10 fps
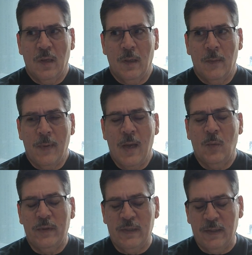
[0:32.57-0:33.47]
um,
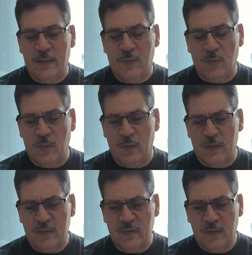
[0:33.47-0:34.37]
how we can get through
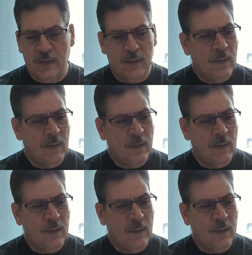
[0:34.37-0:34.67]
this.